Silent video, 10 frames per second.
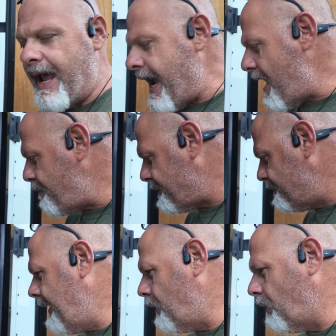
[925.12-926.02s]
the app,
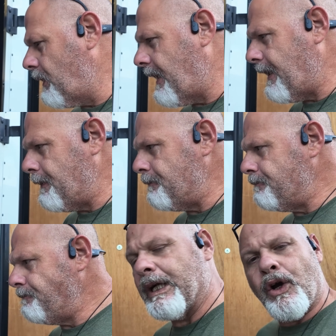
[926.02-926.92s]
it'll,
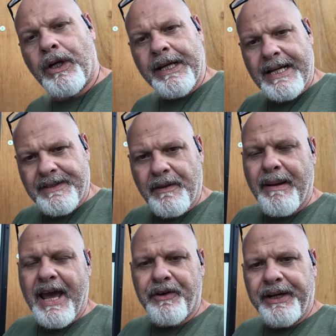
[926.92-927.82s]
um, when I go to connect to
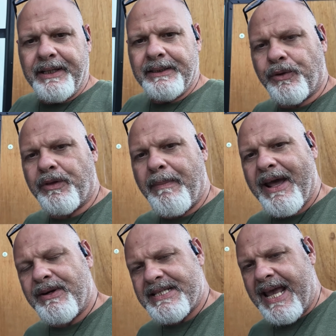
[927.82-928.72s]
the battery through the
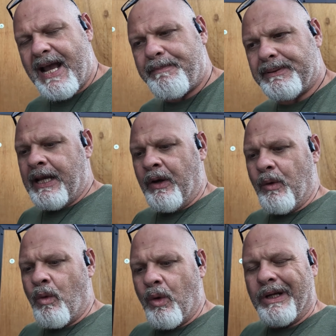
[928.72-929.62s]
battery's app,
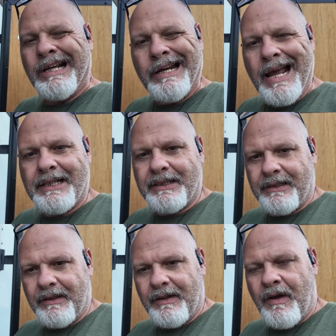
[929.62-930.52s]
it won't
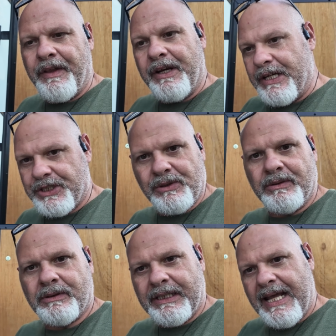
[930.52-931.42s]
connect on the
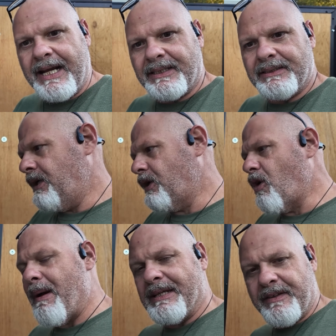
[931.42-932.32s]
initial connect. It'll
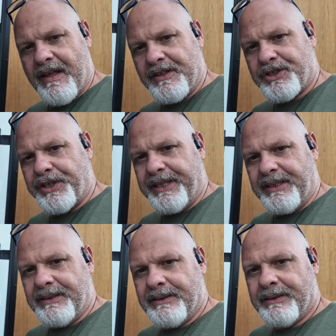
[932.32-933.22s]
go back to the other
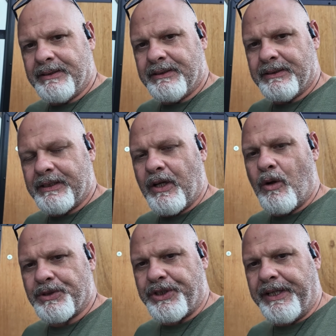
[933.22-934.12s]
screen, to the
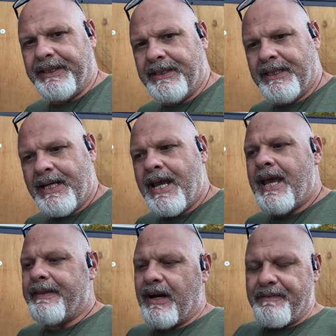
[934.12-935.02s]
home screen.
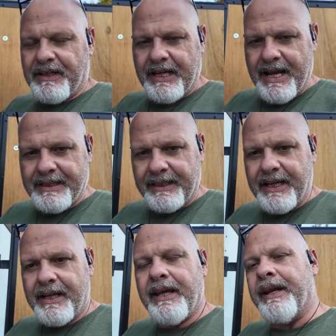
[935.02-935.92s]
And then I have to connect
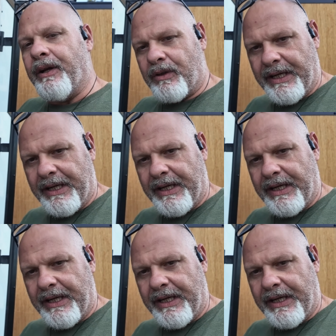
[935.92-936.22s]
again and it'll